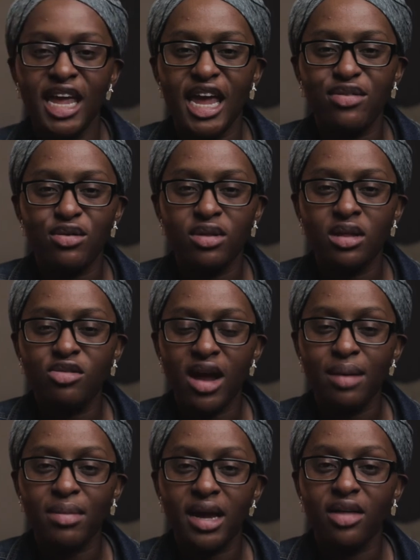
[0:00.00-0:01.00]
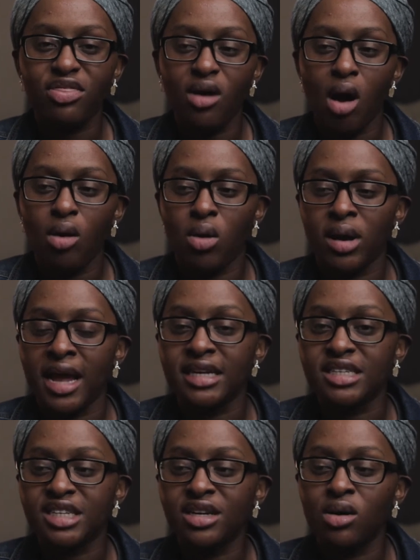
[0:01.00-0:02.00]
If you really try and make a thought or an
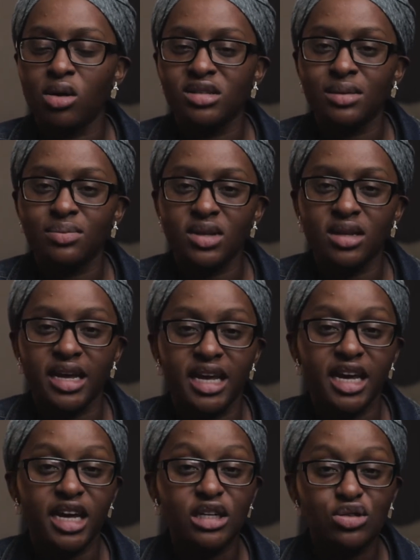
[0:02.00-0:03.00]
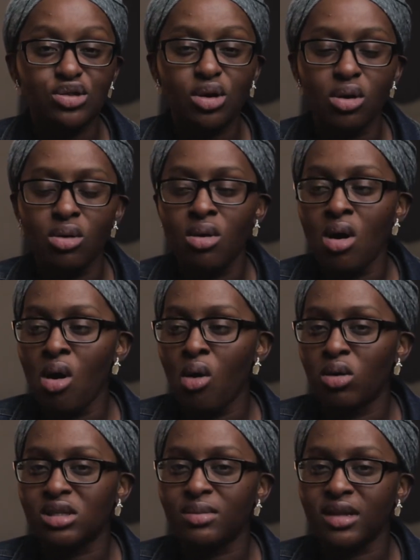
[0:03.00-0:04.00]
idea or something like an intro
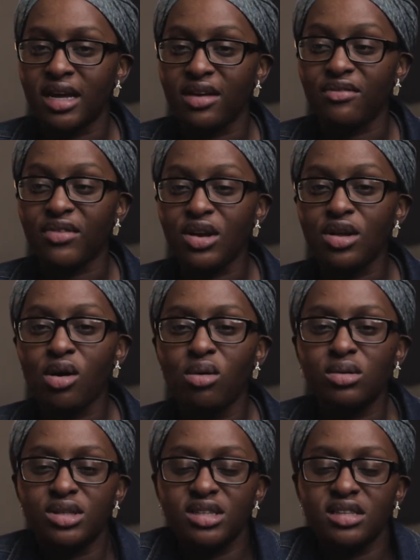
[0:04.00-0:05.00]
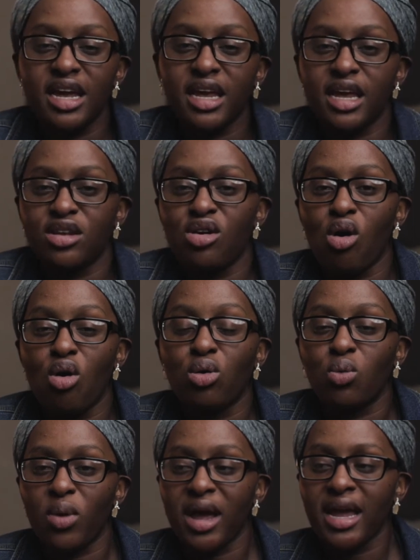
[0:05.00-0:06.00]
or something like a video just like in your
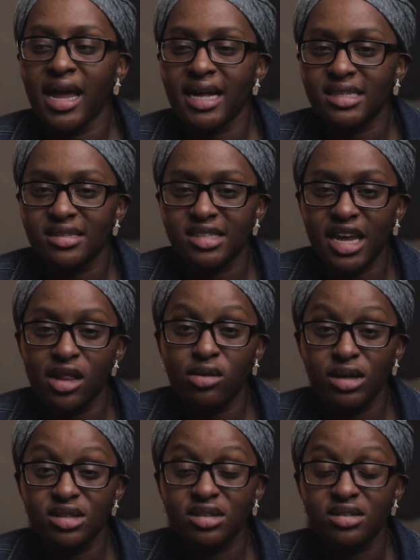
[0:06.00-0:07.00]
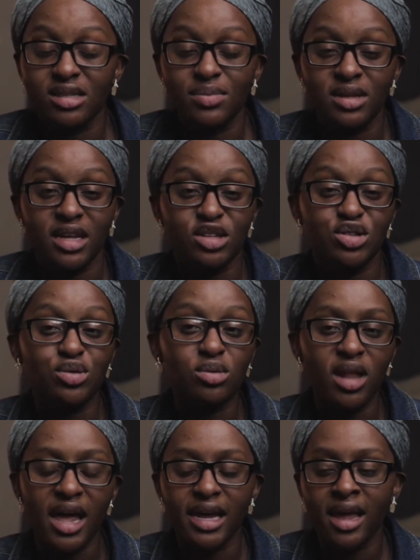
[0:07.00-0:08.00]
own way and just tailor it to something that you
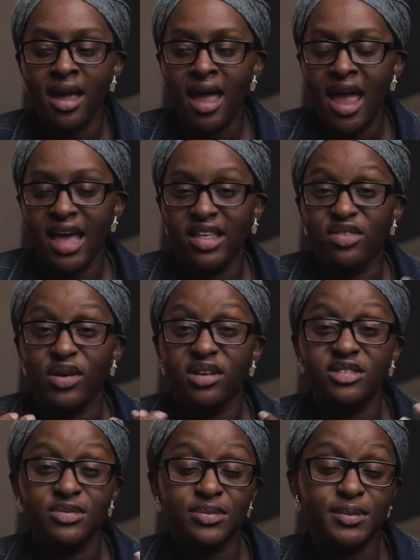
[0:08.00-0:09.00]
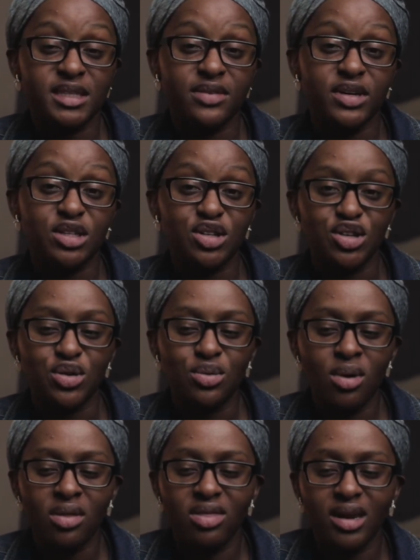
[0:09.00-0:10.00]
like and that's very specific to
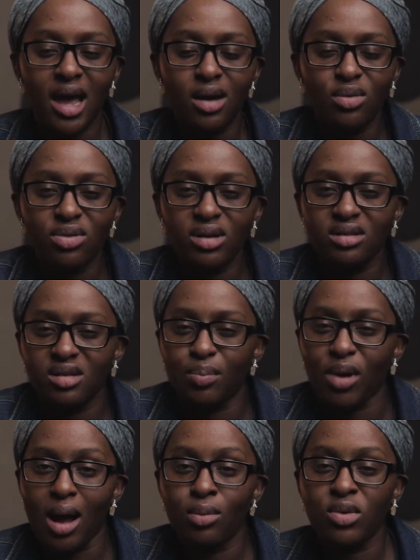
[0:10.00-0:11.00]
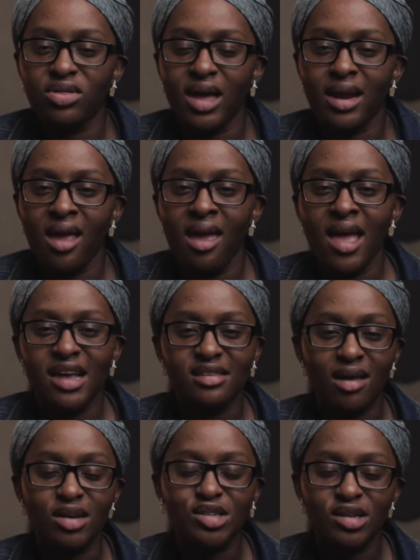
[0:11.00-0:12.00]
you, then I don't think there's a problem with that as
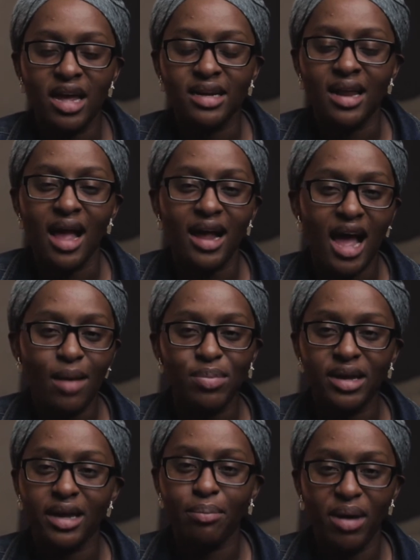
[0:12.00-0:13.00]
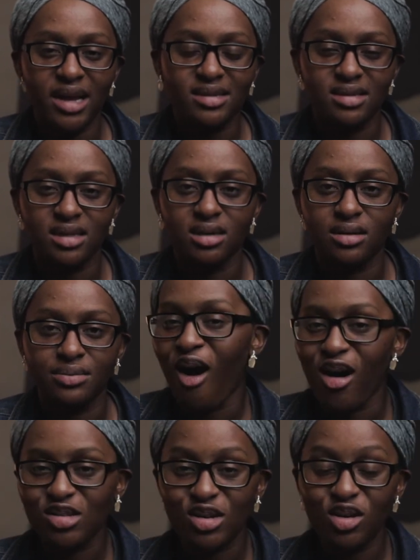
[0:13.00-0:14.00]
long as you're like not copying and pasting.
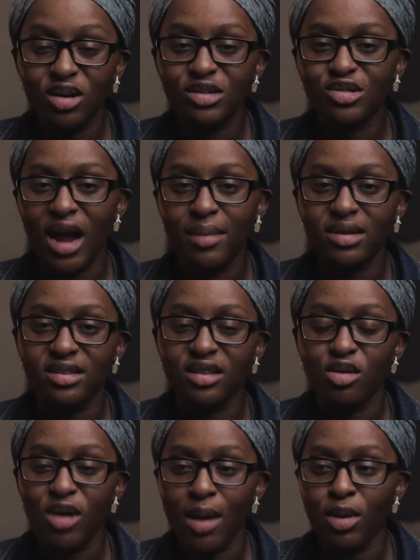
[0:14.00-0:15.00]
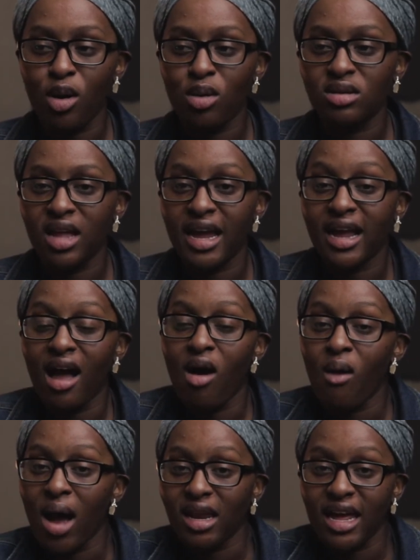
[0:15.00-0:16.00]
Also, don't get trapped into the rabbit hole like,
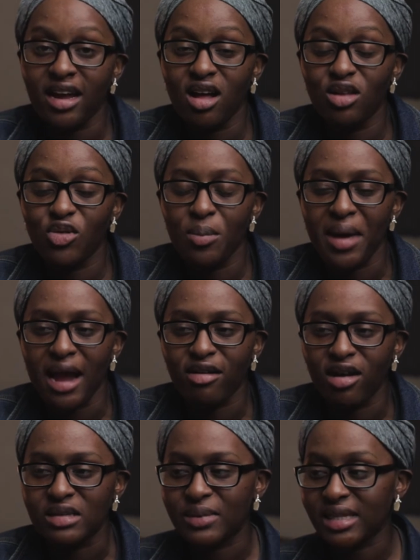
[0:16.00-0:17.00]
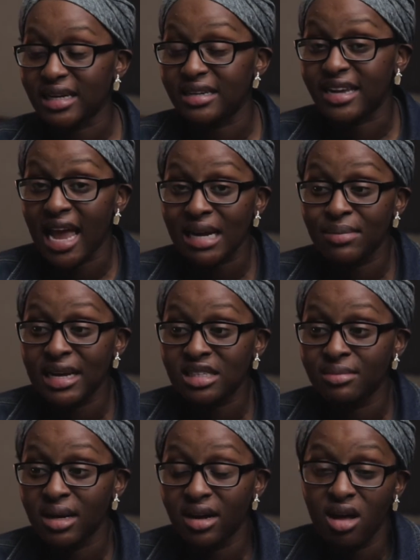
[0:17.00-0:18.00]
oh, I like colorful backgrounds, but then Dan
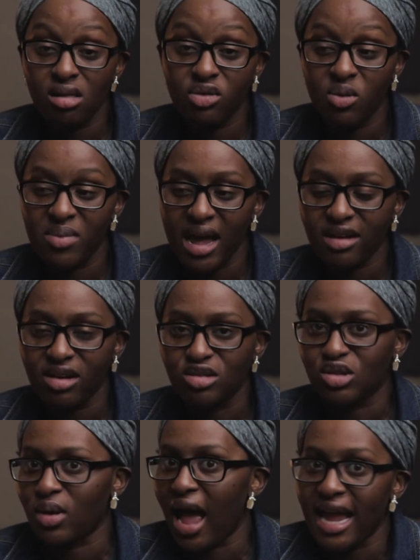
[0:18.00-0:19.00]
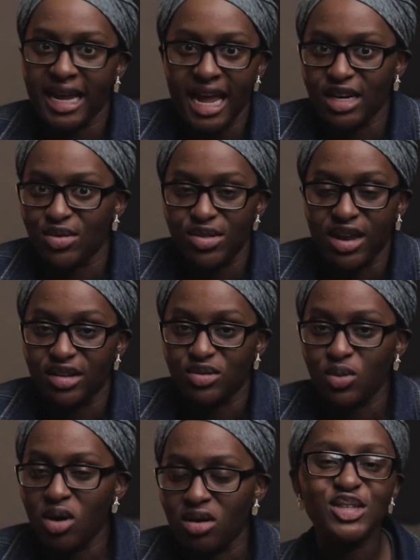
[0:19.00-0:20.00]
Mace made a colorful background, so I can't do that
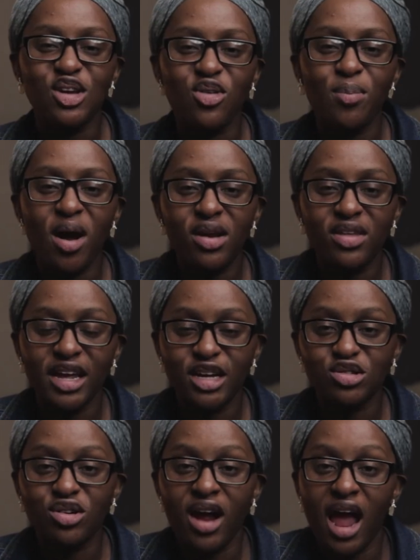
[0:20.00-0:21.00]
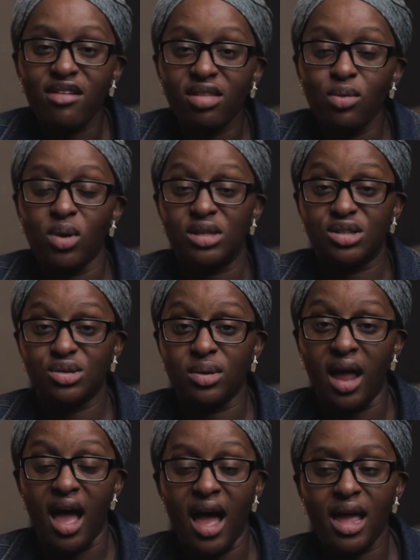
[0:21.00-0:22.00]
as well. So for part of the intro, I really wanted to do
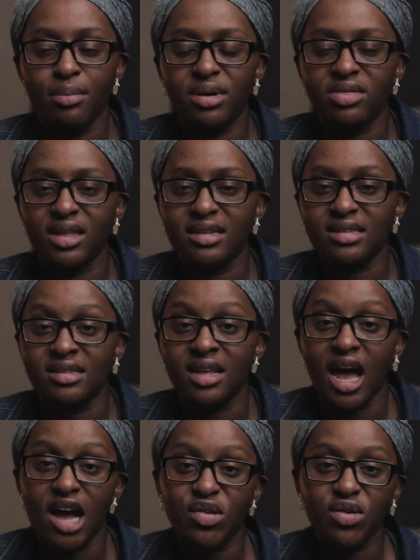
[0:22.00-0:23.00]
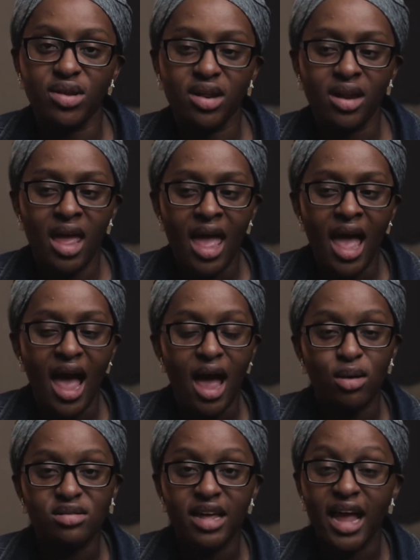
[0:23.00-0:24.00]
an eye, but then since Audrey did it,
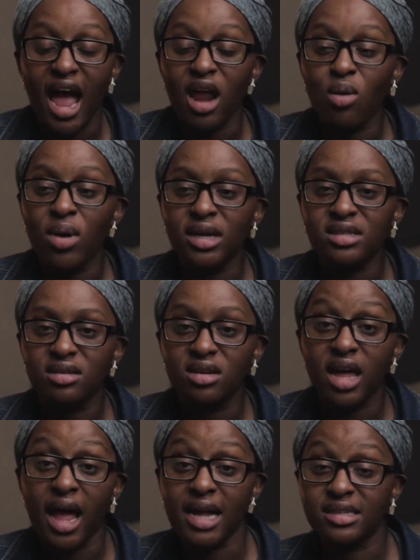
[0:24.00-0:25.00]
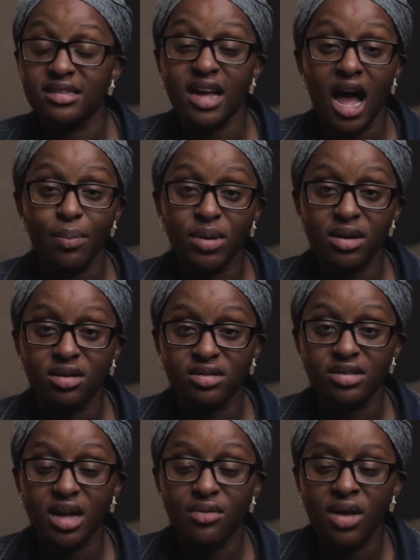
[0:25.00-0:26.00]
I was like, I don't want it to look like I just copied her
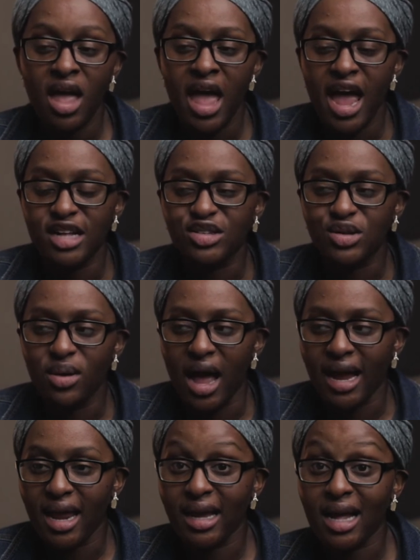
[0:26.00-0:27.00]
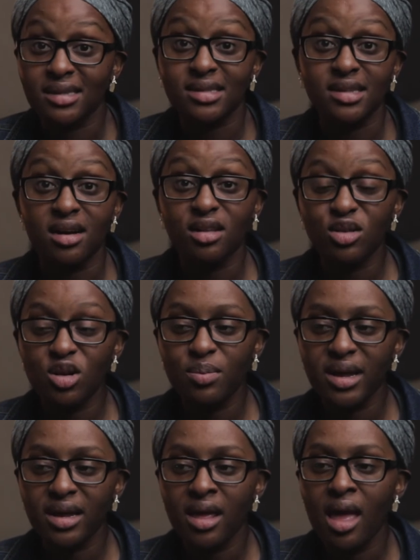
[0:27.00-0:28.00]
stuff. And so I kind of got stuck a little
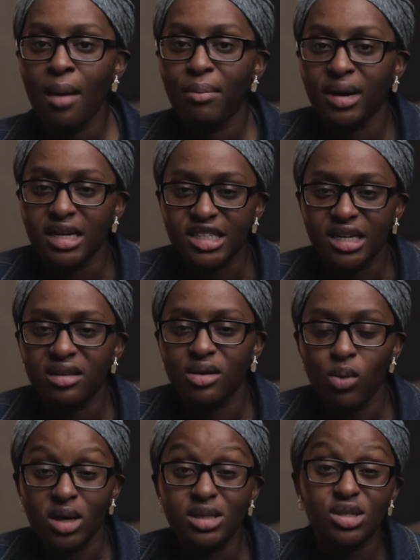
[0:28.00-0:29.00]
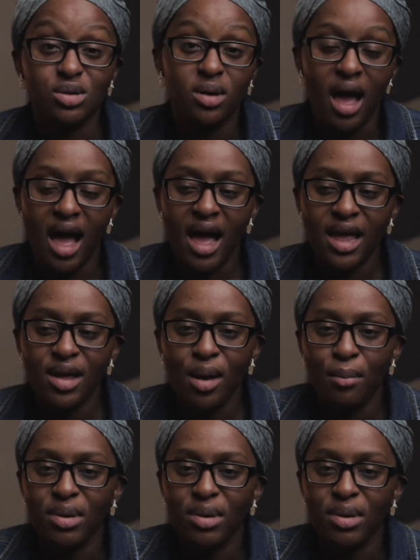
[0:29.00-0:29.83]
bit, but I genuinely wanted to do an eye.